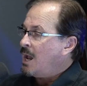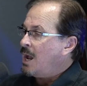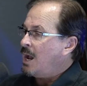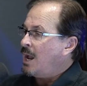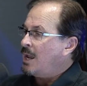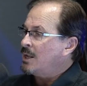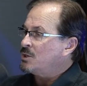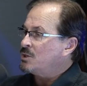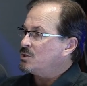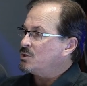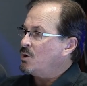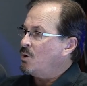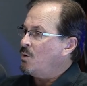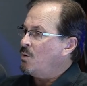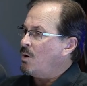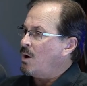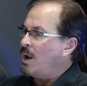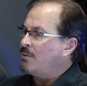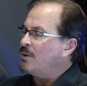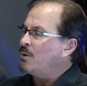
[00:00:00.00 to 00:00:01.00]
Uh, and
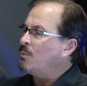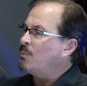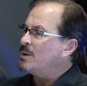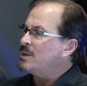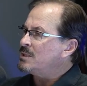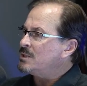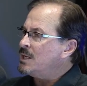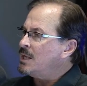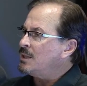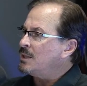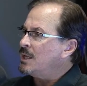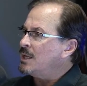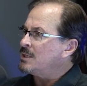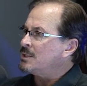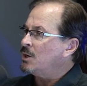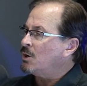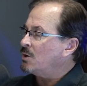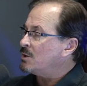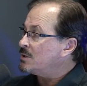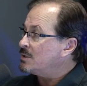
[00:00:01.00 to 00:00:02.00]
so I think when we see
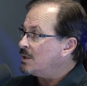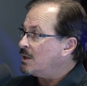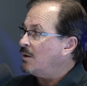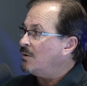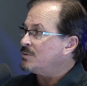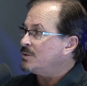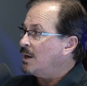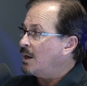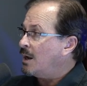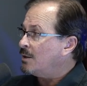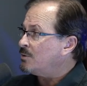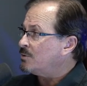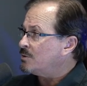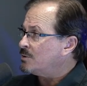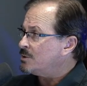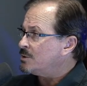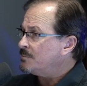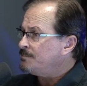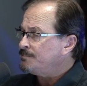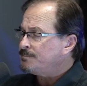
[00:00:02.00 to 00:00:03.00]
things in ourselves and
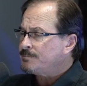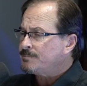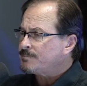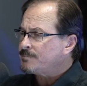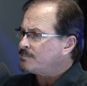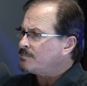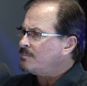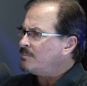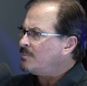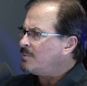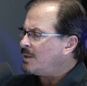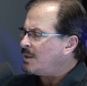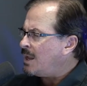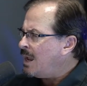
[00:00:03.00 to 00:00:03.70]
others, right,